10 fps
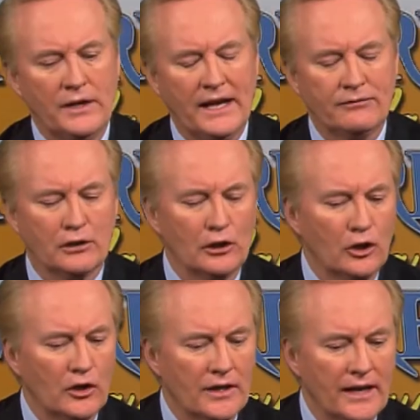we have to
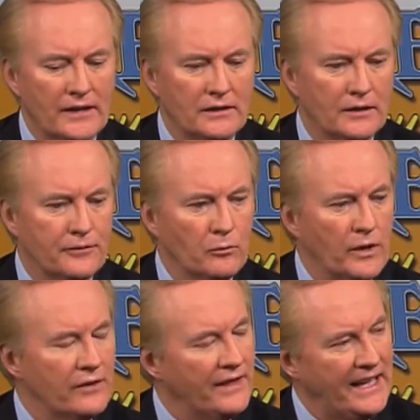look at a different
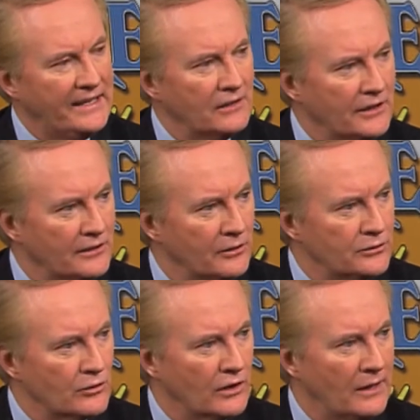way of handling
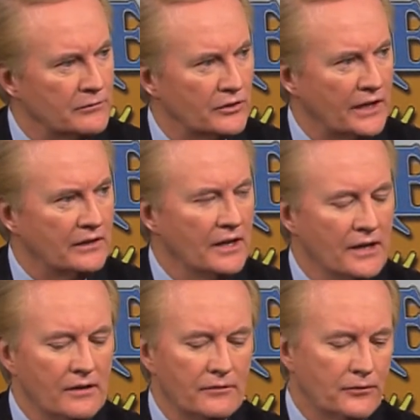those crimes? That they,
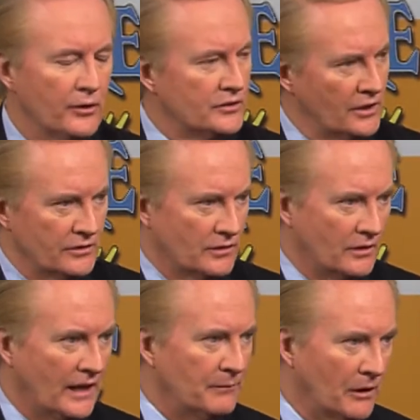for instance,
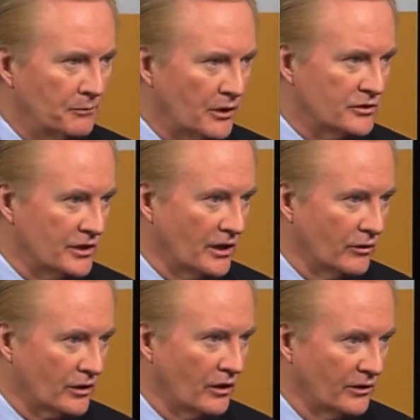it came up because of the
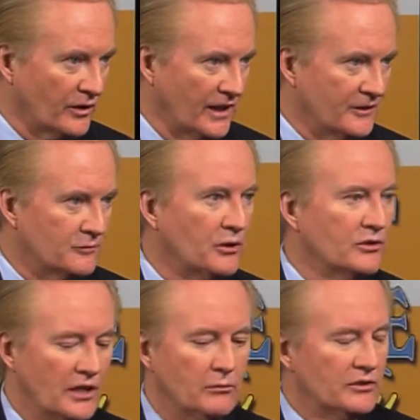Eric Garner case,
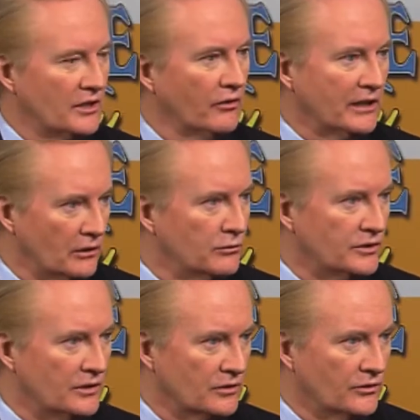Because he was selling
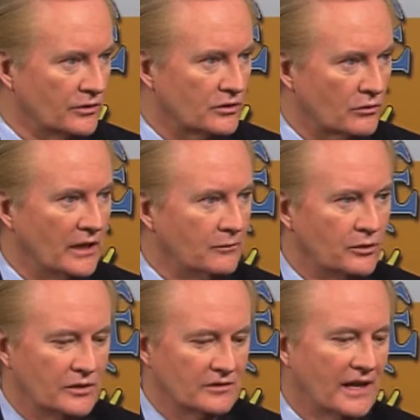Lucy's on the street,
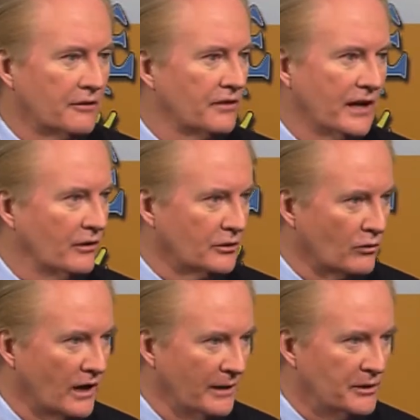which is not a violent
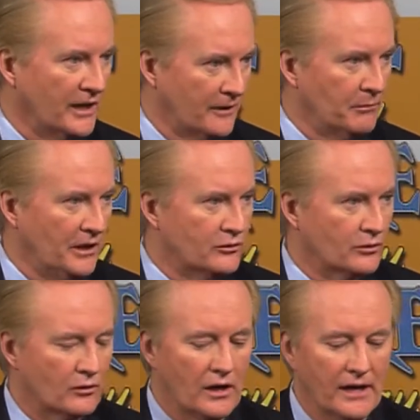crime and not a major
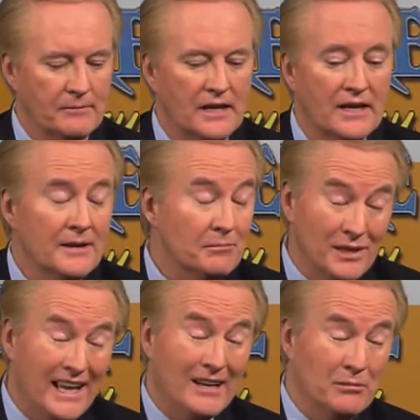crime,
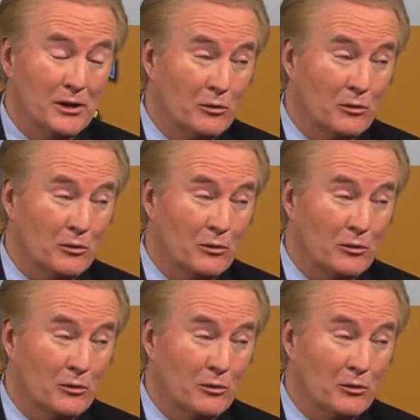but he had been